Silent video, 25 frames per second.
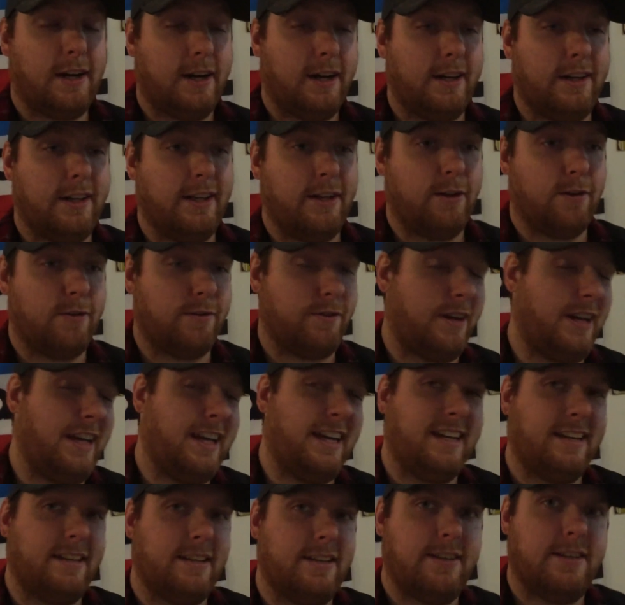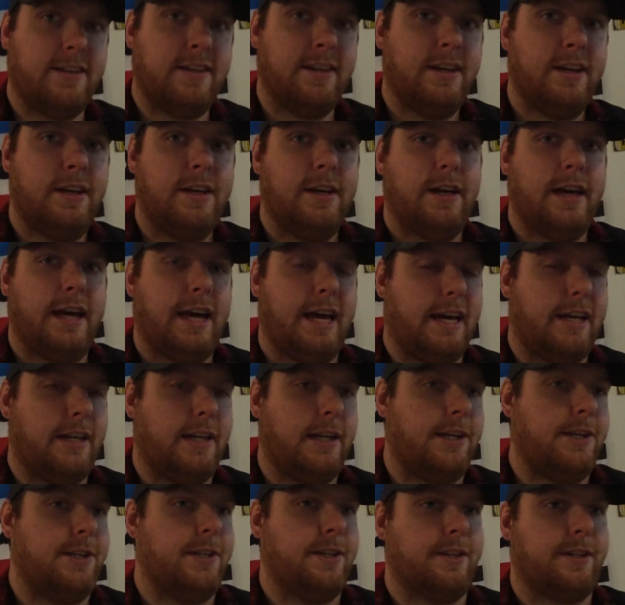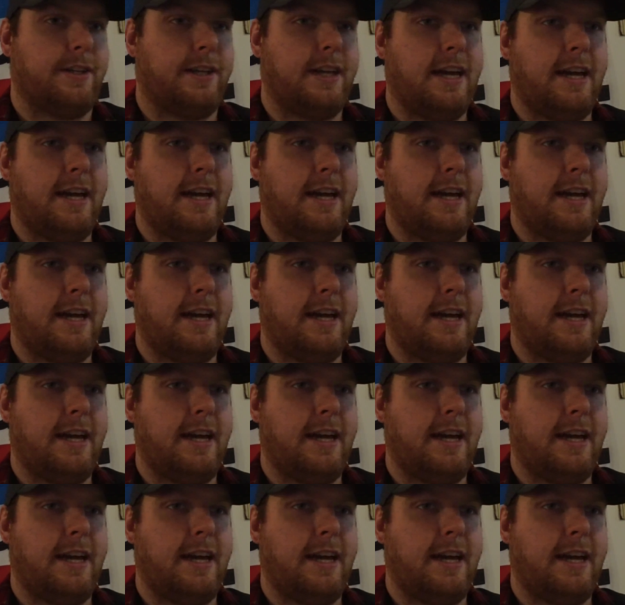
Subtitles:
They overheat, and they just